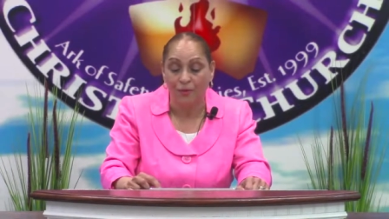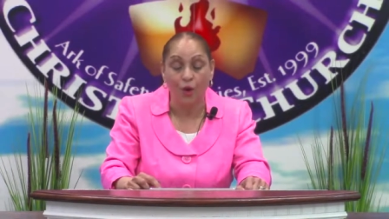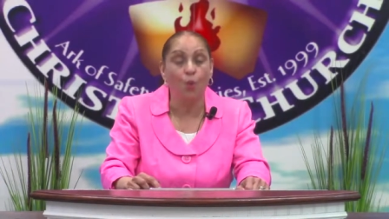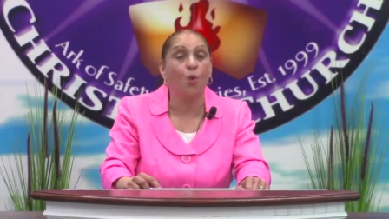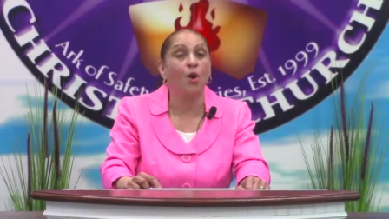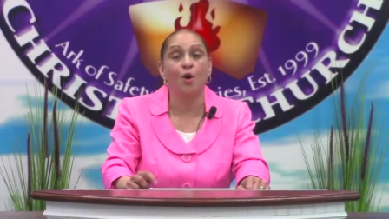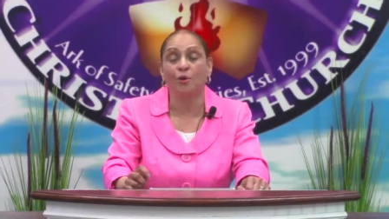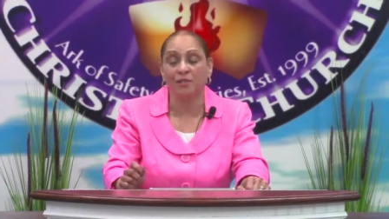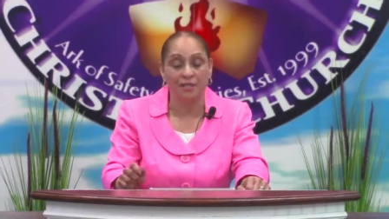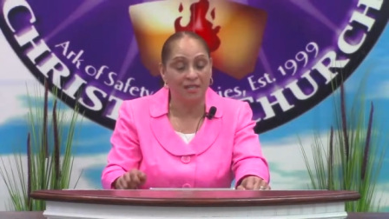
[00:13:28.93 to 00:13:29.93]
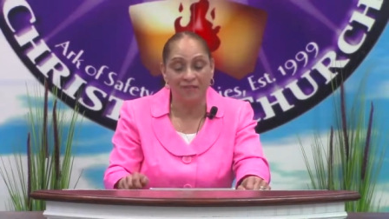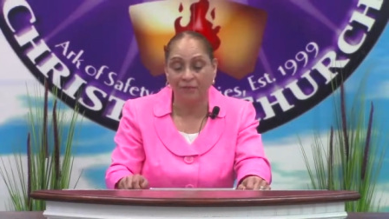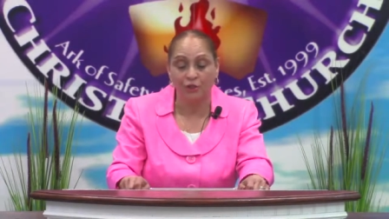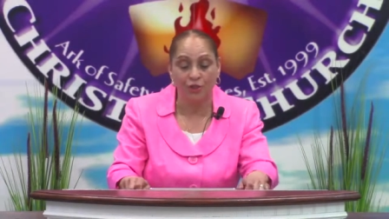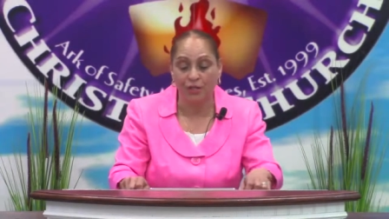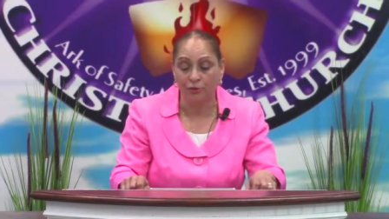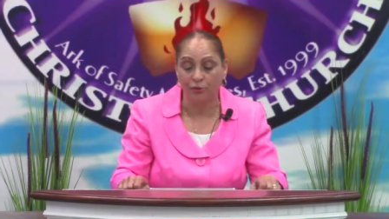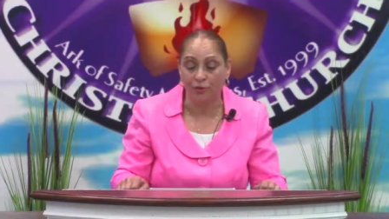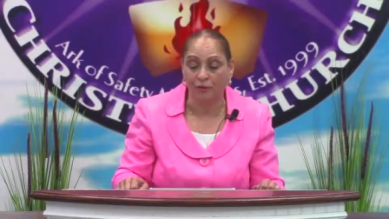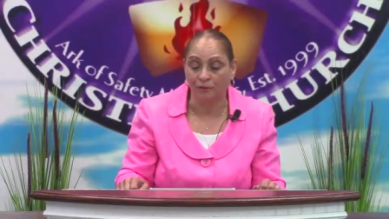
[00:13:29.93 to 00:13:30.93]
The world is ever
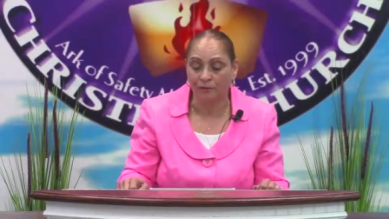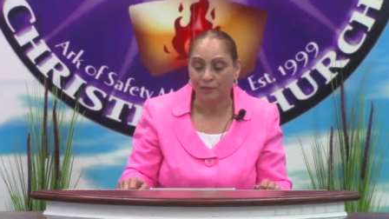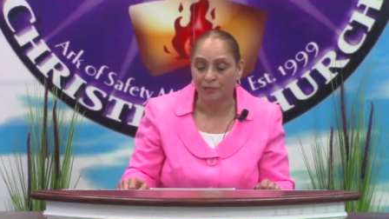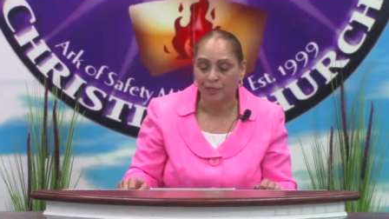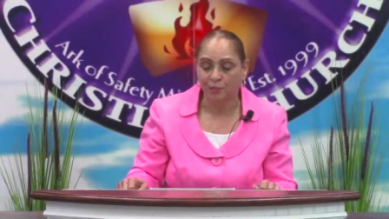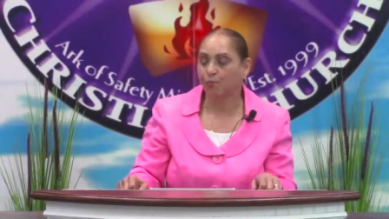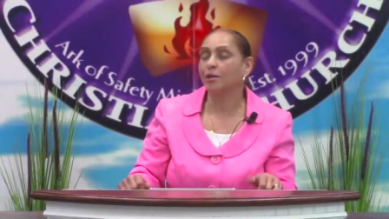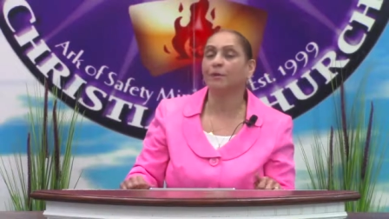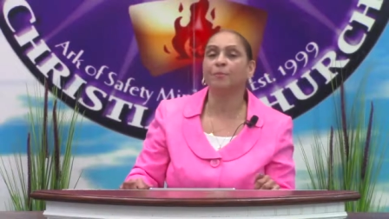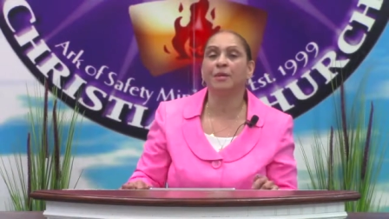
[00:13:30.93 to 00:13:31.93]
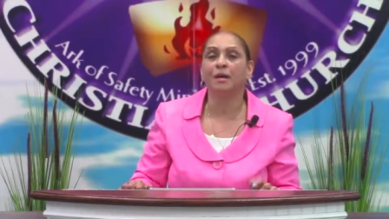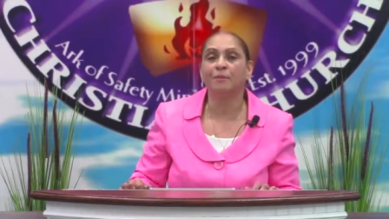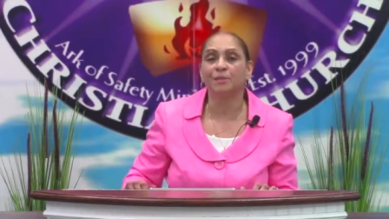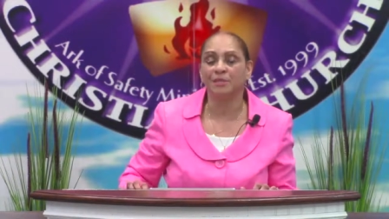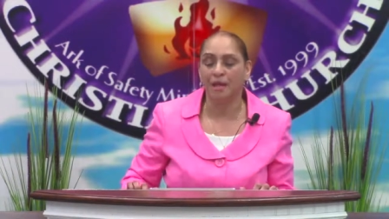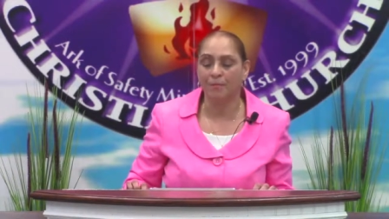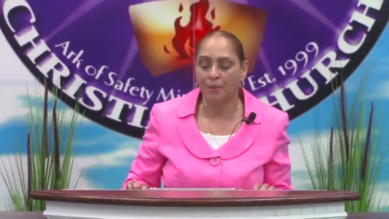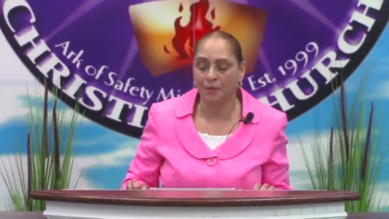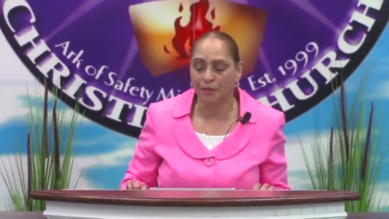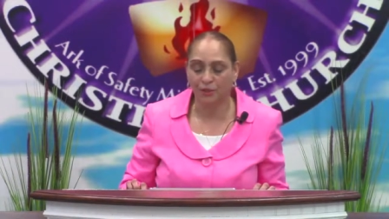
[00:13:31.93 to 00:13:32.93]
changing. Spring becomes
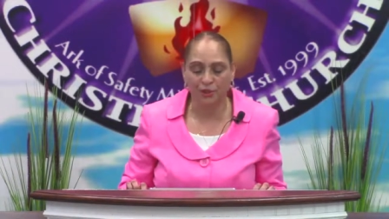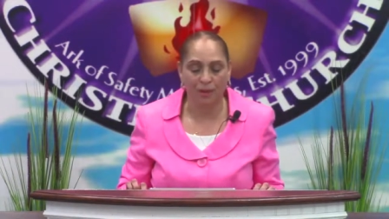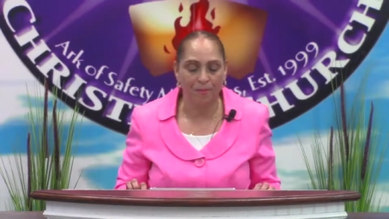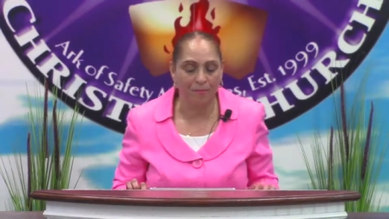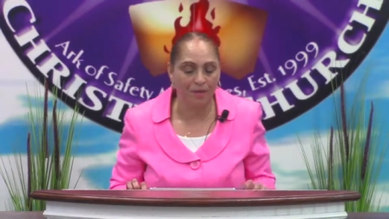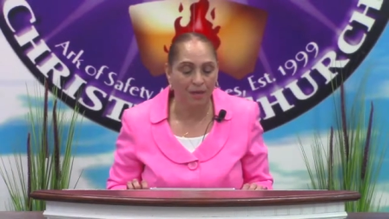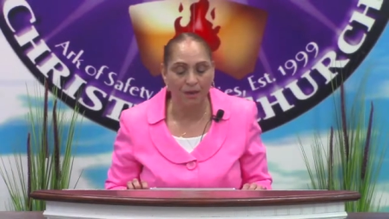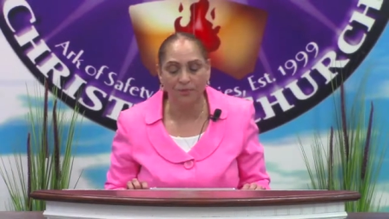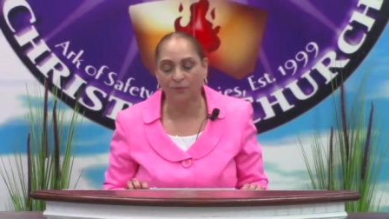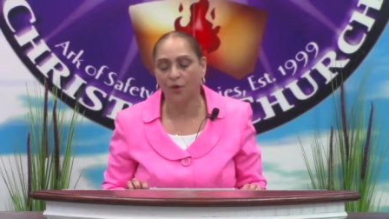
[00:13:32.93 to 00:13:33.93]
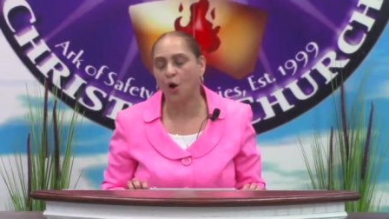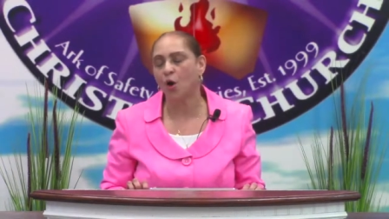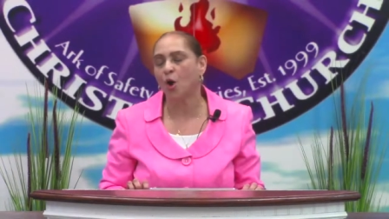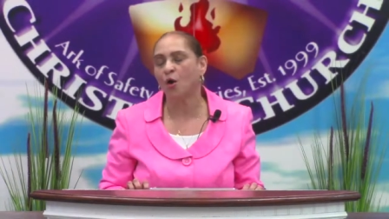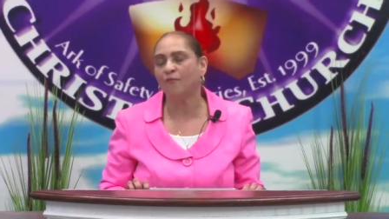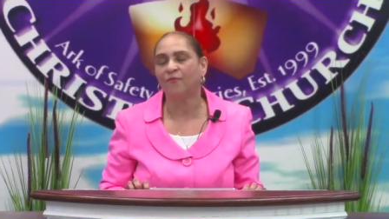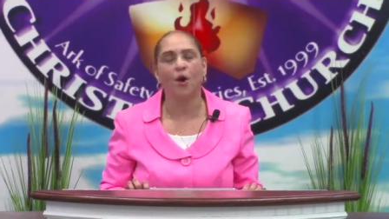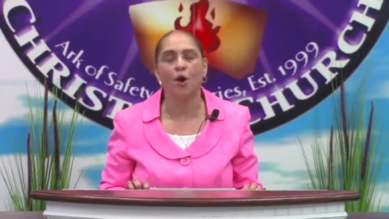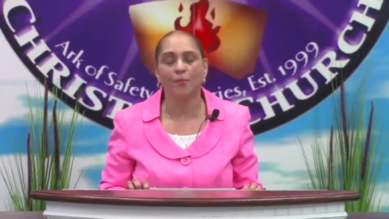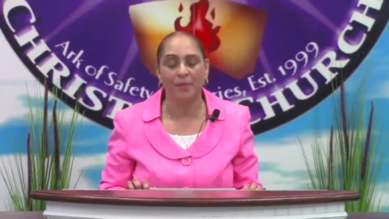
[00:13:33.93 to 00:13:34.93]
summer, summer becomes
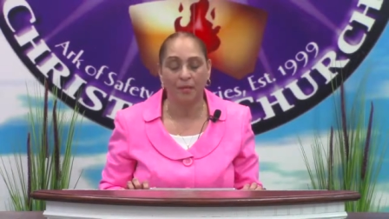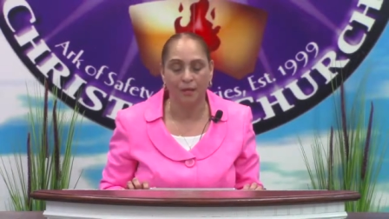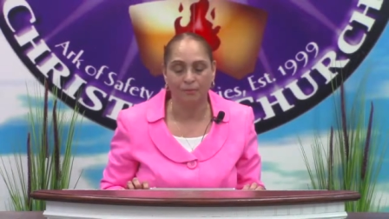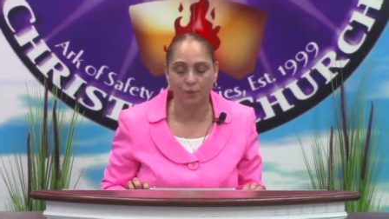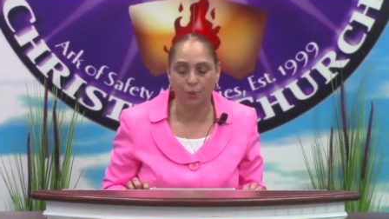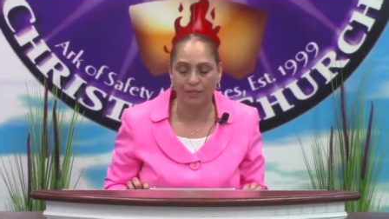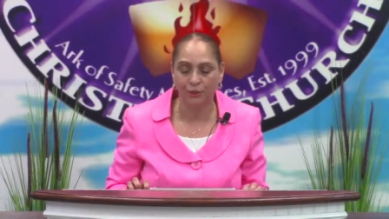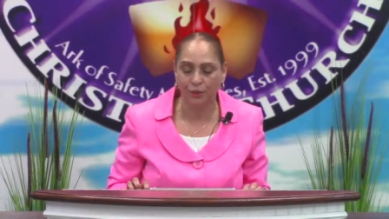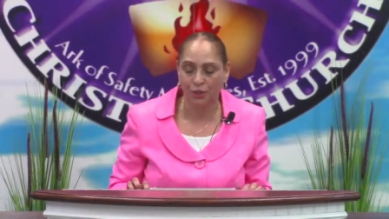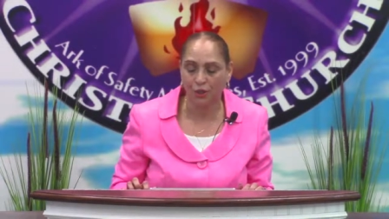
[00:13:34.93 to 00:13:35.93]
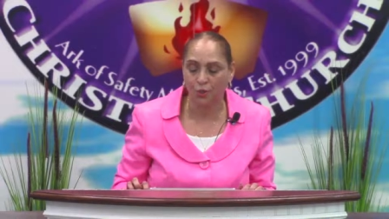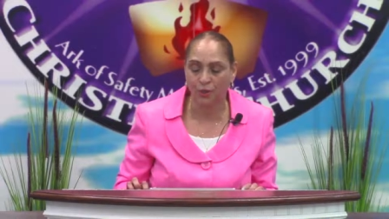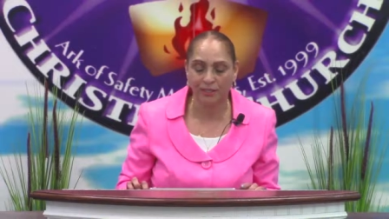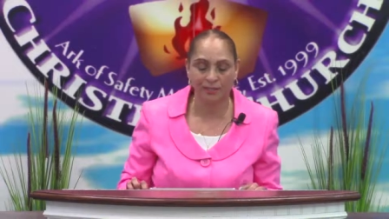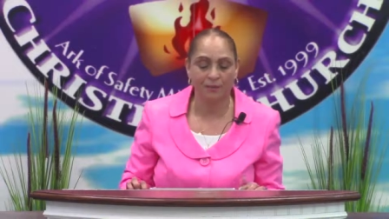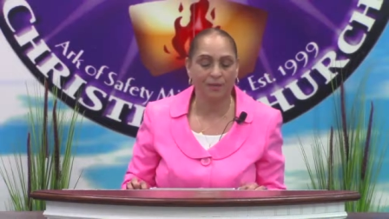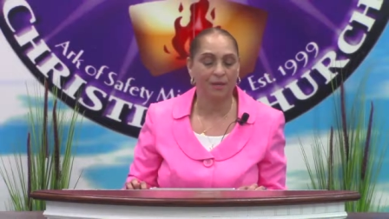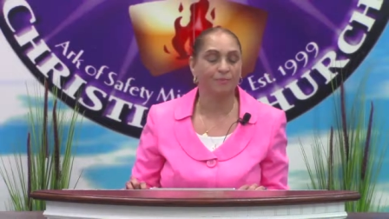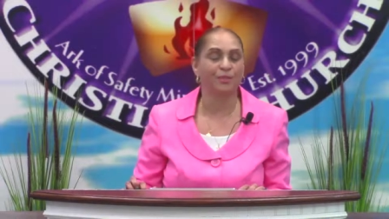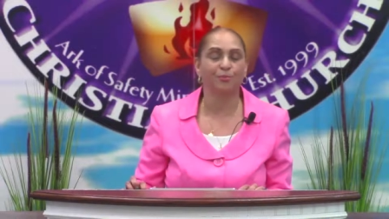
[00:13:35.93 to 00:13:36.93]
fall becomes winter, winter
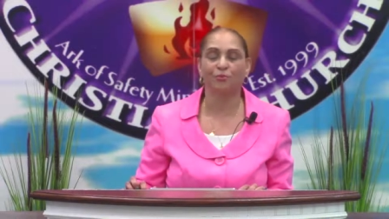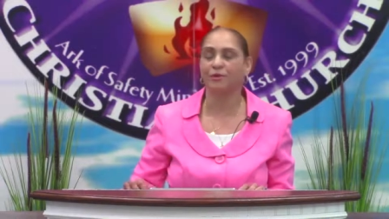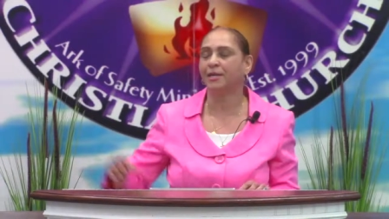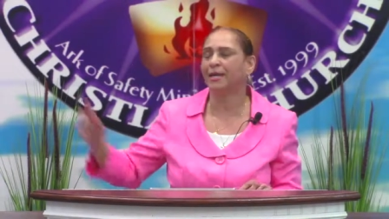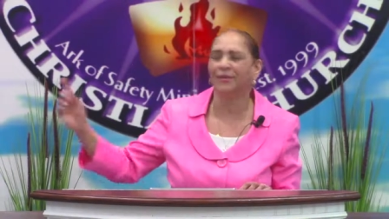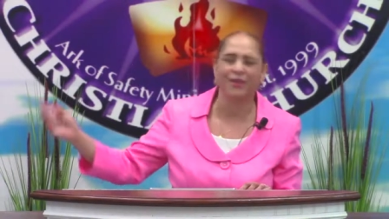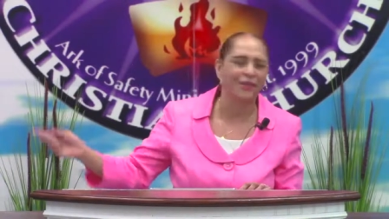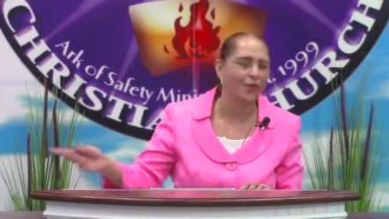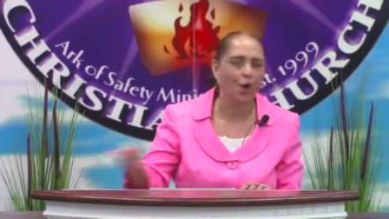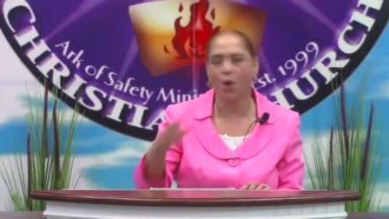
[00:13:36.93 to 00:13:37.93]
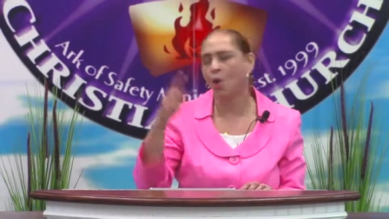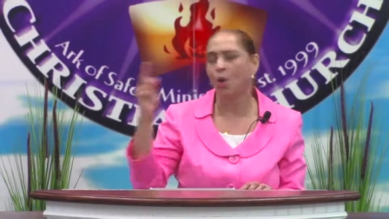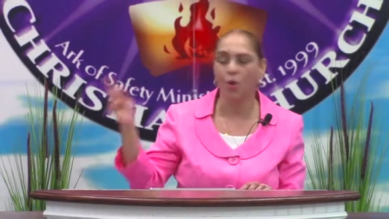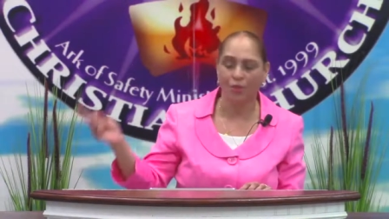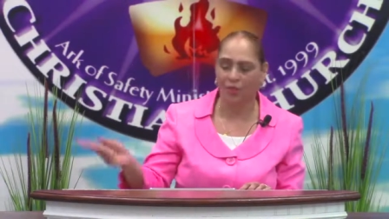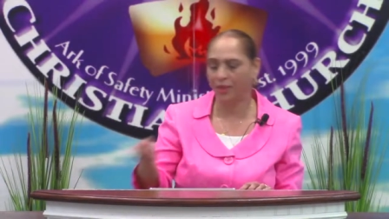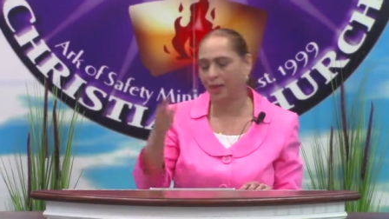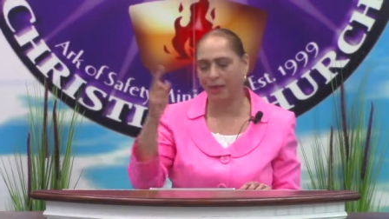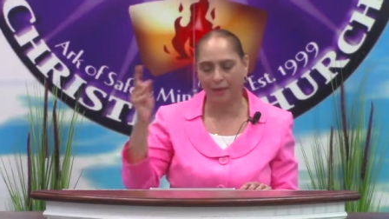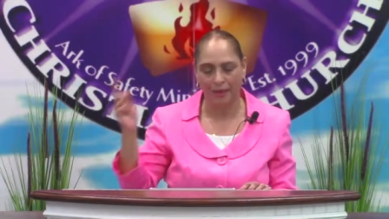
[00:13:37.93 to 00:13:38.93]
becomes spring, and then the whole
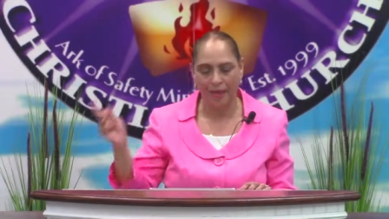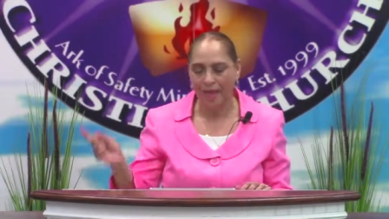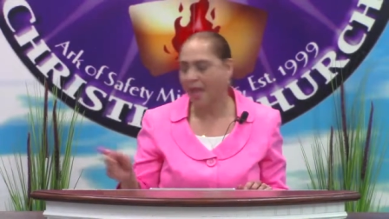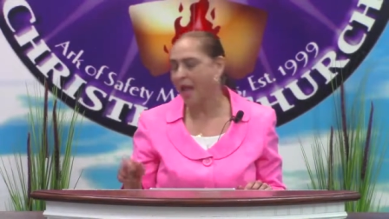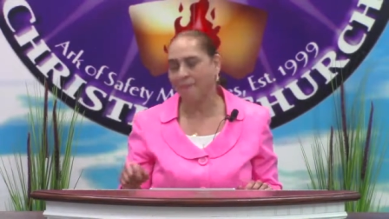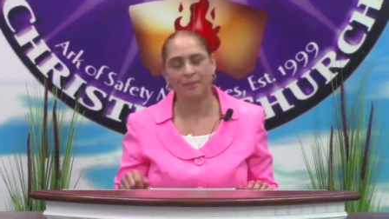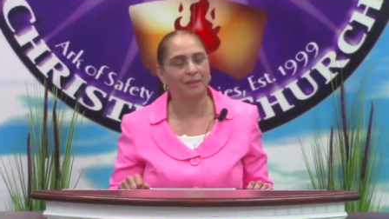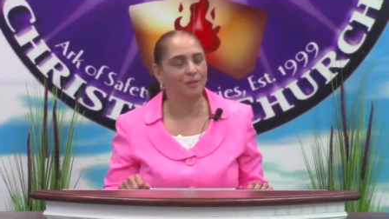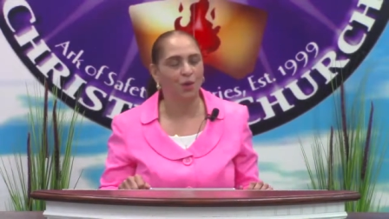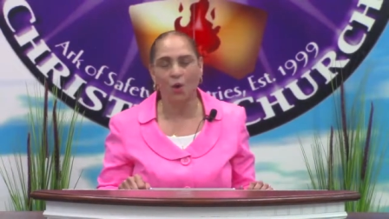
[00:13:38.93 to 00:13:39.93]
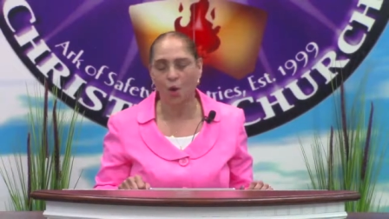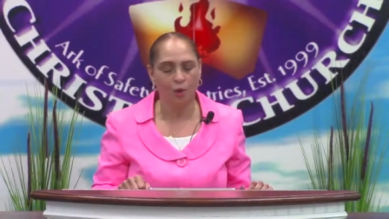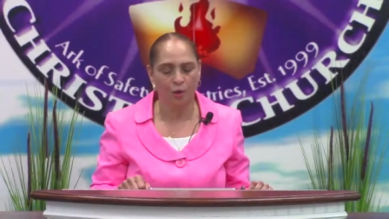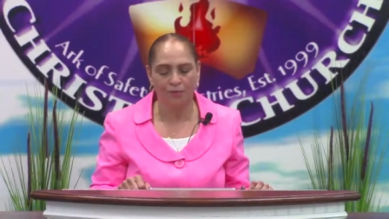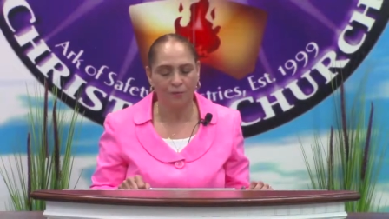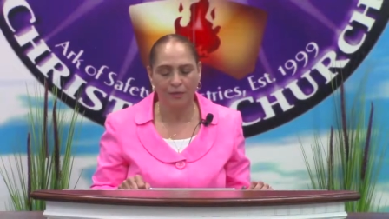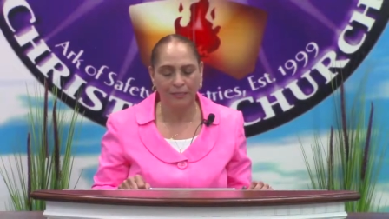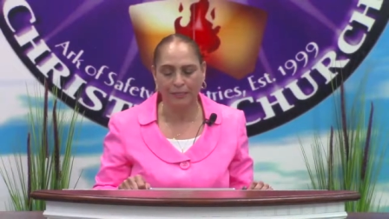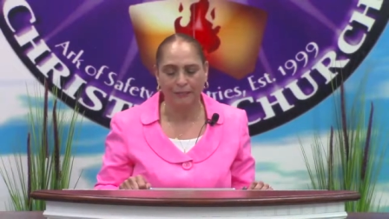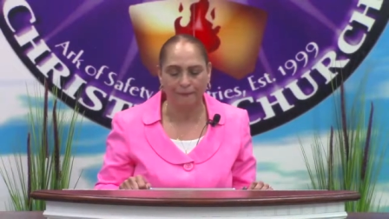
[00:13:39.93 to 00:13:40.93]
thing happens all over
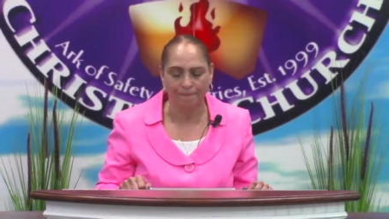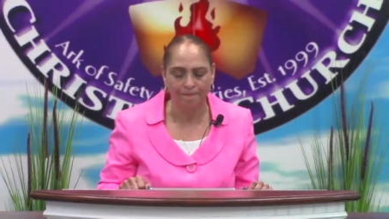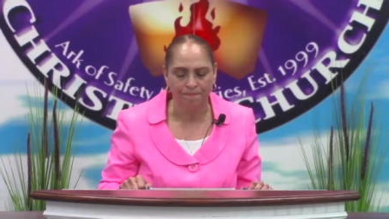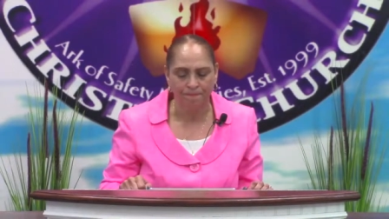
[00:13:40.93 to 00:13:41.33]
again.